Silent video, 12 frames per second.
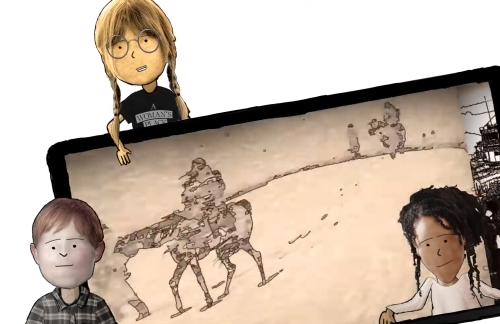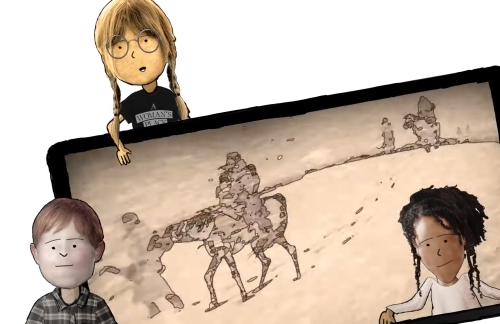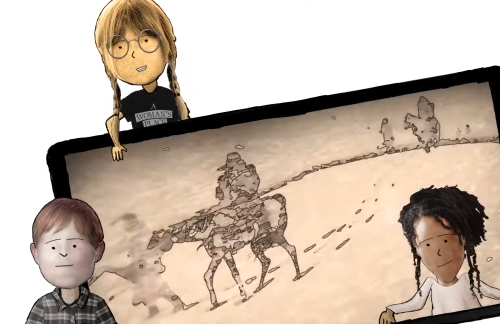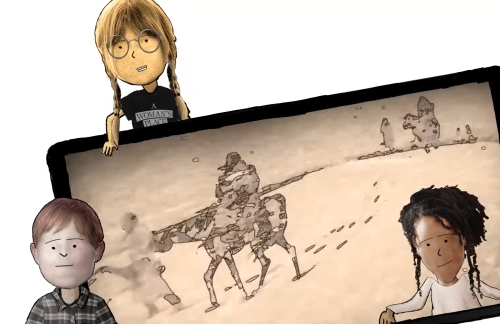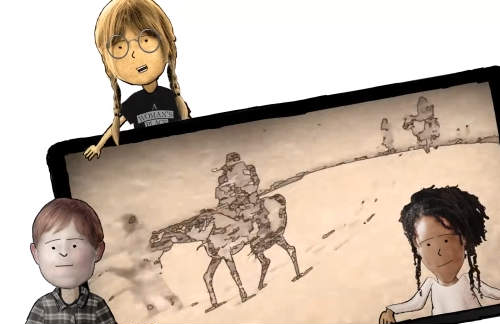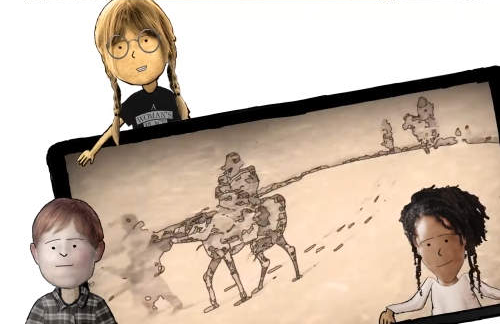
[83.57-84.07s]

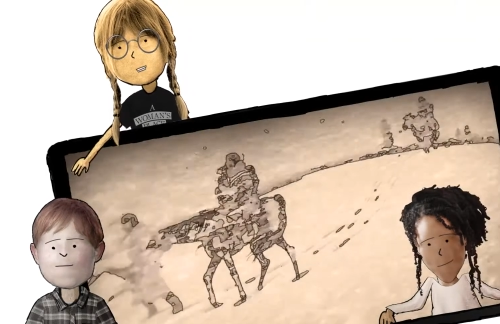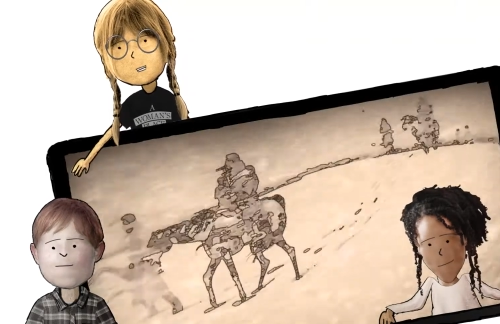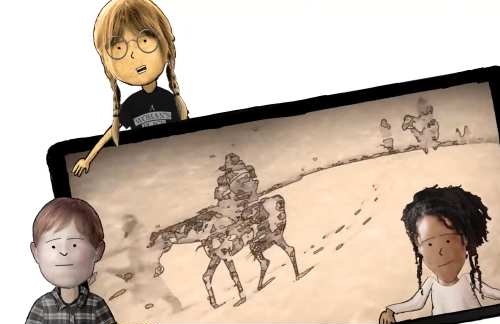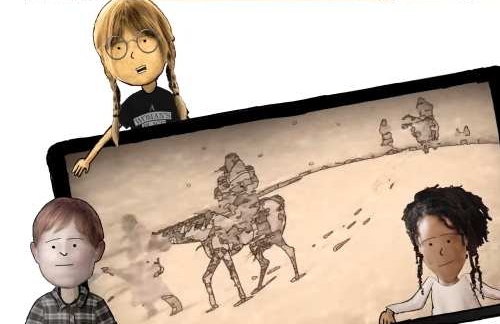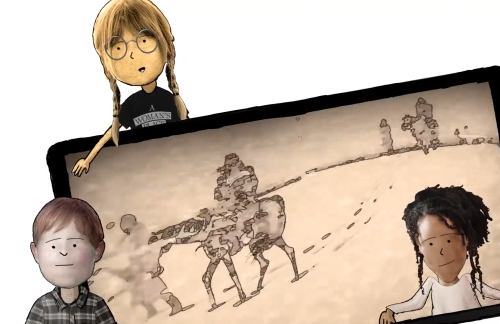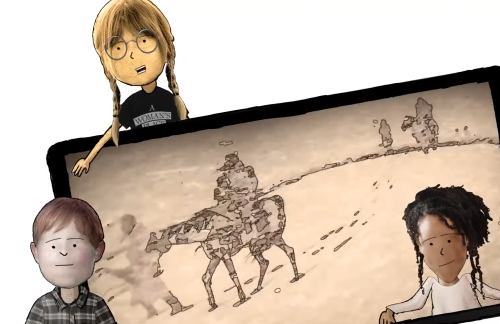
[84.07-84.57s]
Speaker 1: over the
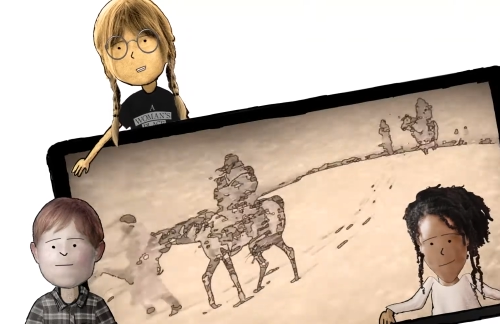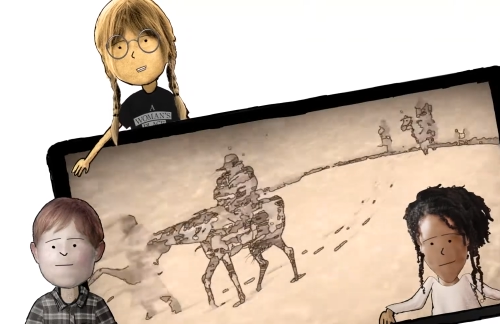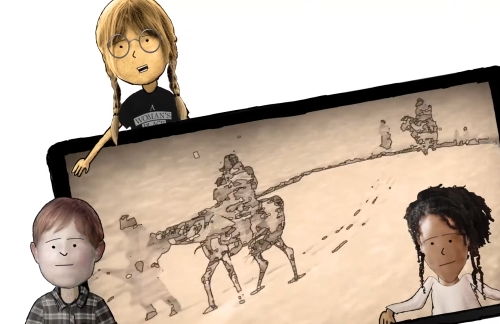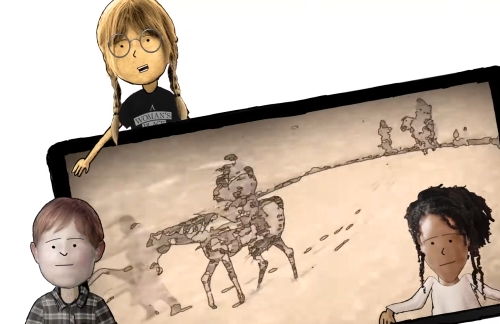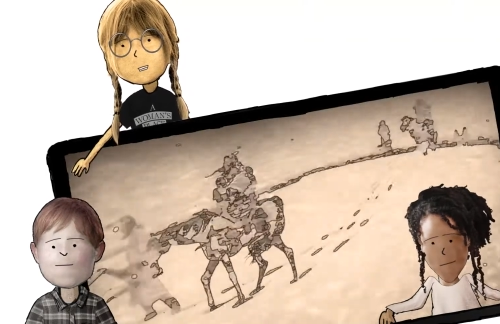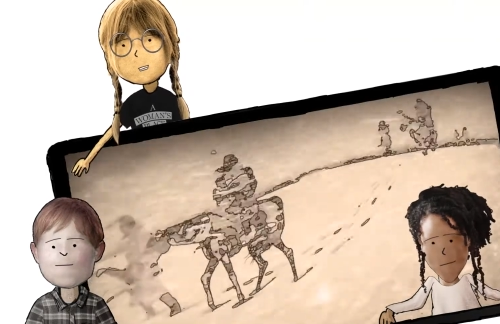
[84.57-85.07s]
rainbow and see what
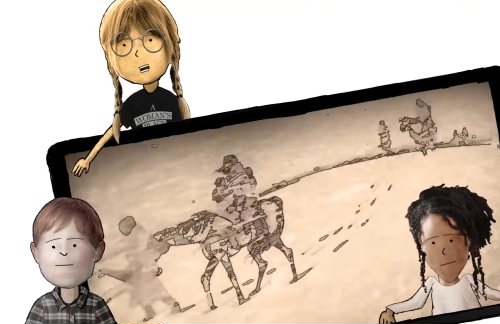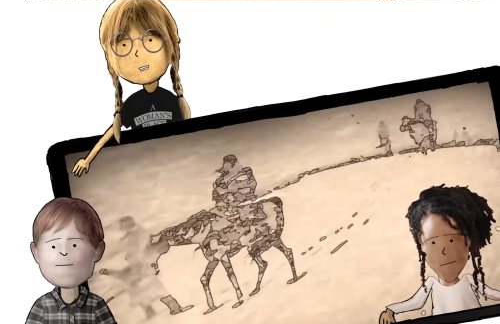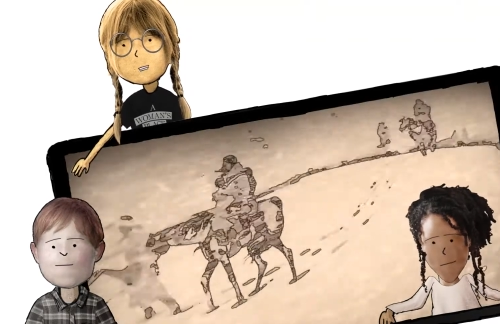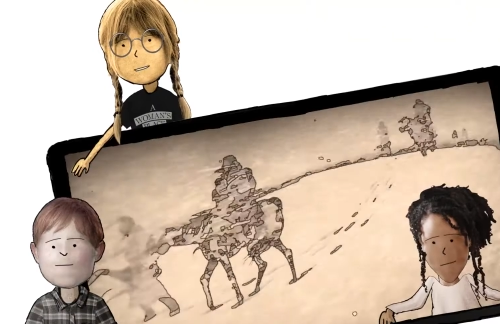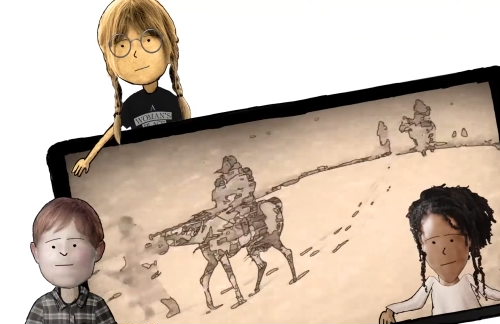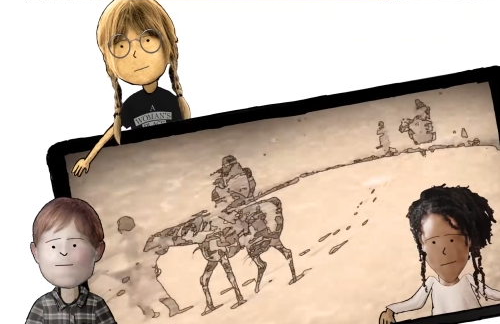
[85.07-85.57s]
happens
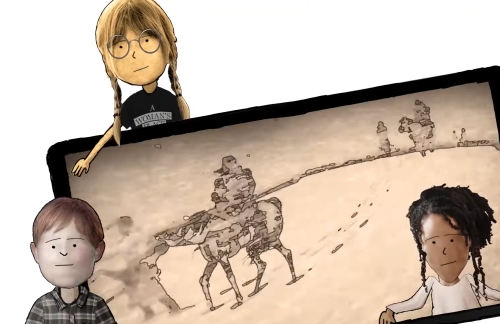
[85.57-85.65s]
next.